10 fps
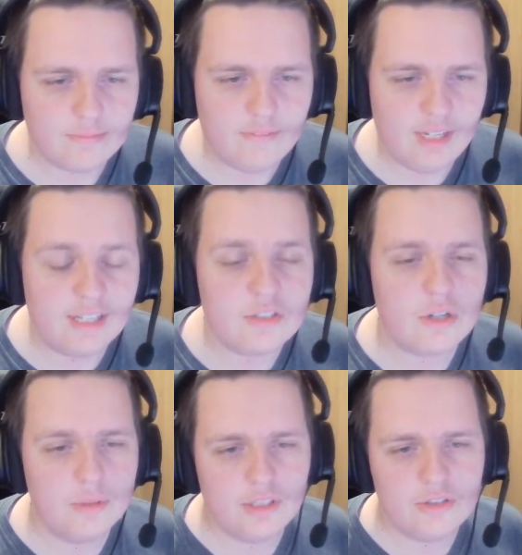That's
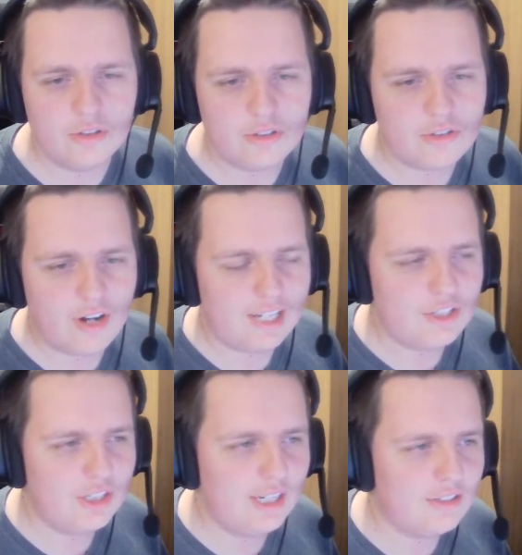comment you saw on
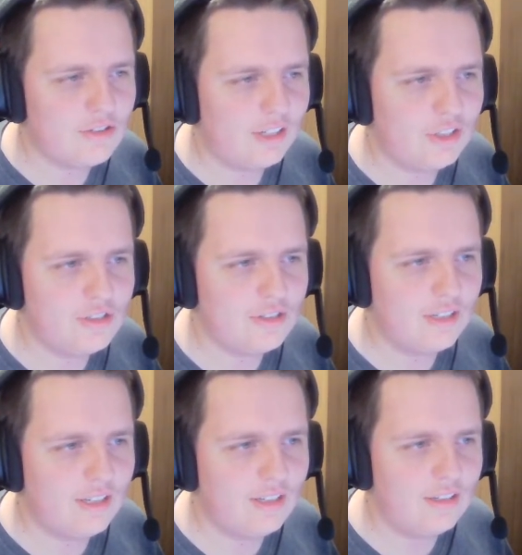Scratch. Yeah, Scratch is...
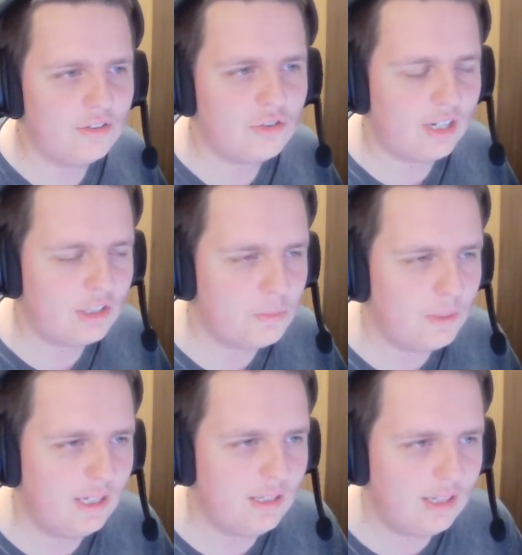Scratch
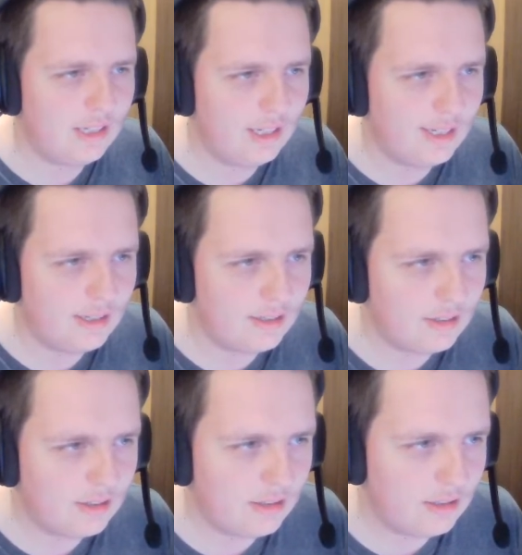being the
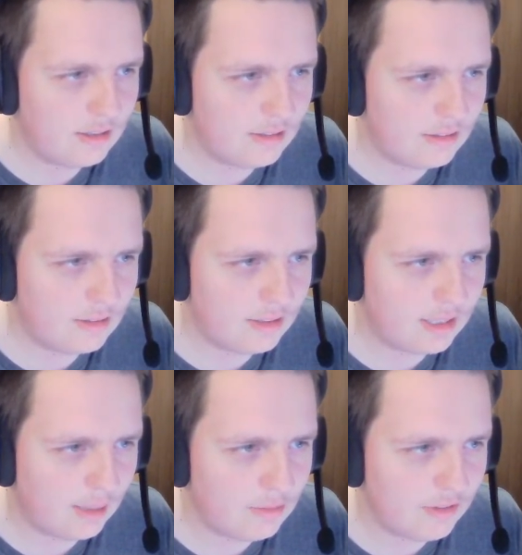
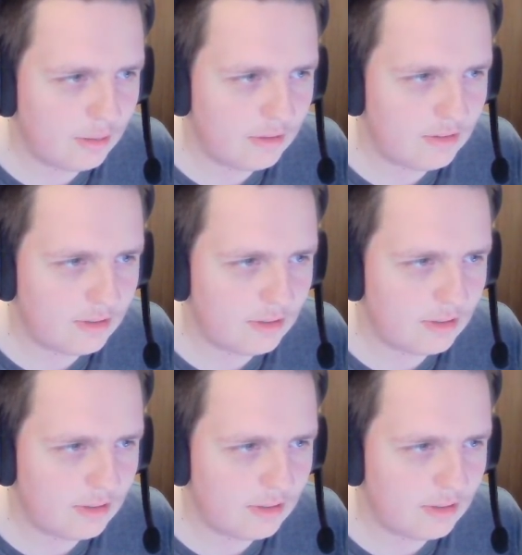game development.